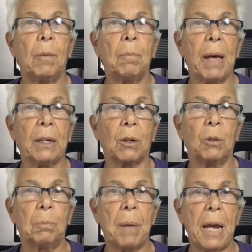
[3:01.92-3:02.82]

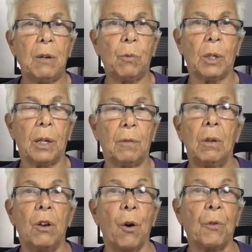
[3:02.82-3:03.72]
medical pain relief.
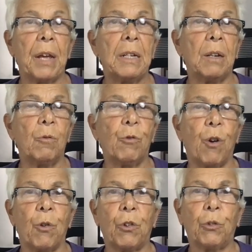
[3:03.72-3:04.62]
No, they didn't
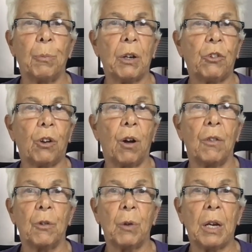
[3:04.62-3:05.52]
focus much on
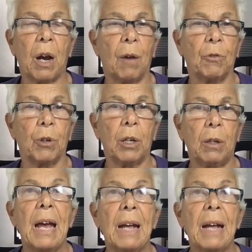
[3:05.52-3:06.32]
the recovery.